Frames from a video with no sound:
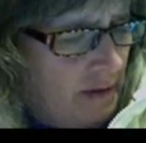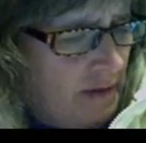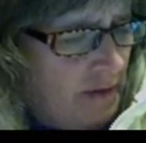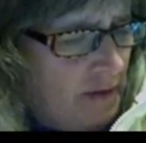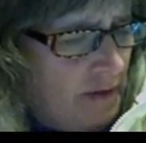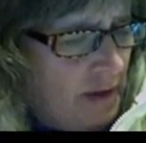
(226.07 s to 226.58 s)

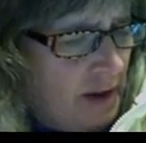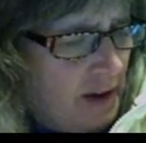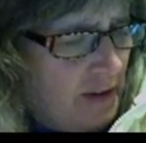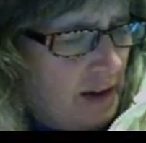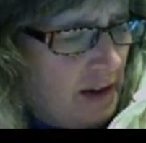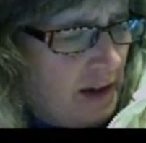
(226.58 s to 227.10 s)

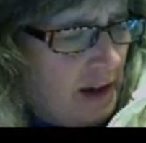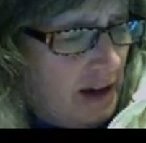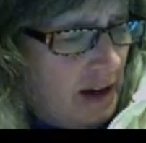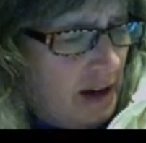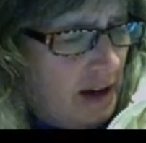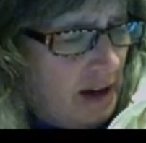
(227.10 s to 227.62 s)

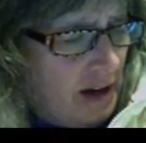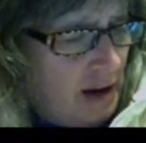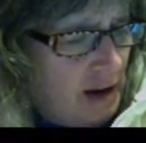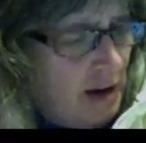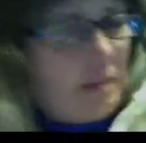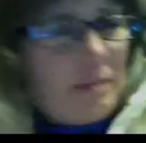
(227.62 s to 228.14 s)

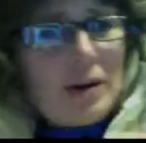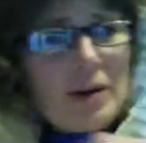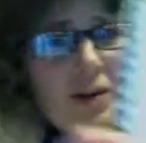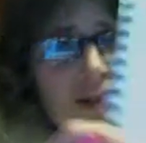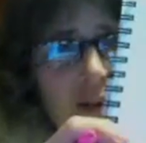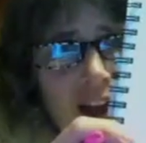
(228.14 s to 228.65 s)

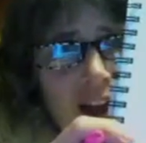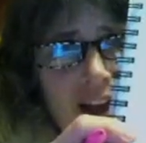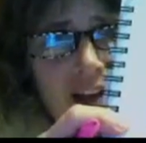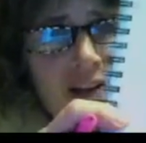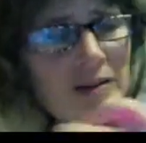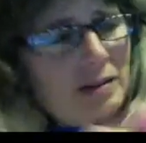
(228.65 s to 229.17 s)

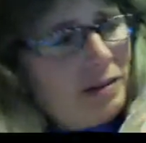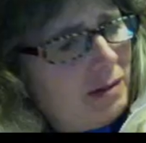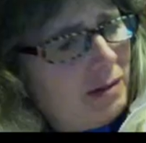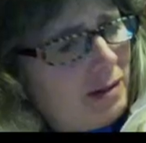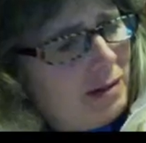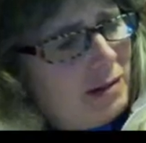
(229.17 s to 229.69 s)
50%.
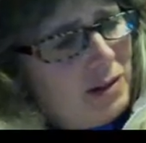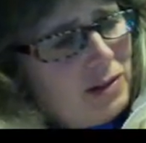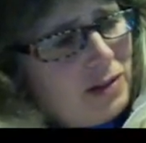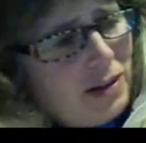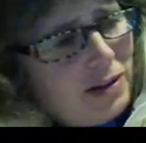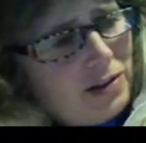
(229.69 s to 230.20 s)

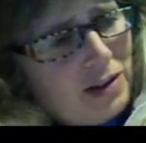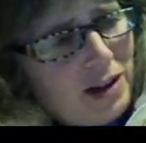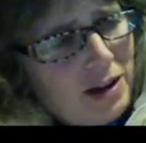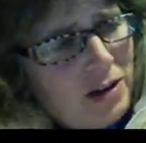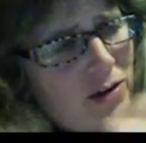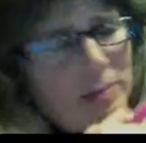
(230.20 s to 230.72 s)
This looks like
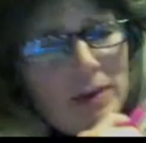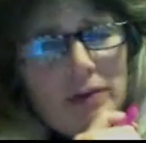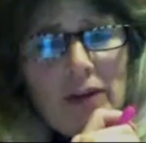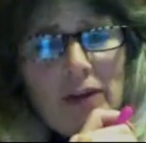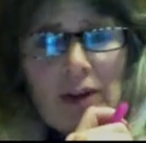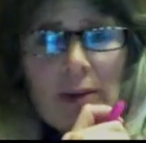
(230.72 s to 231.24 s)
it could be
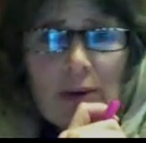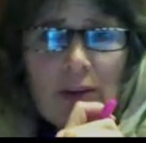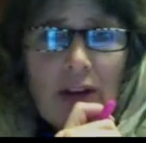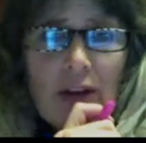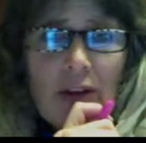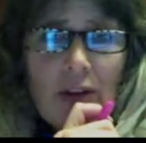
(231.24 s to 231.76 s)

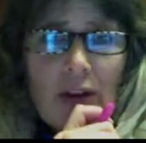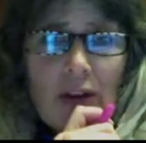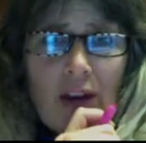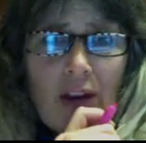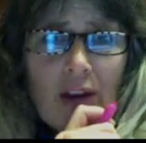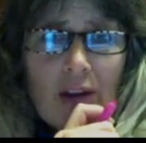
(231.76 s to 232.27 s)
50%, don't you
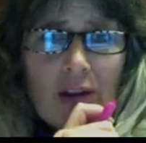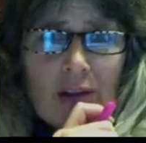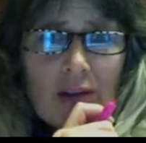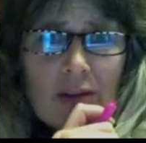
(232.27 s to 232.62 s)
think?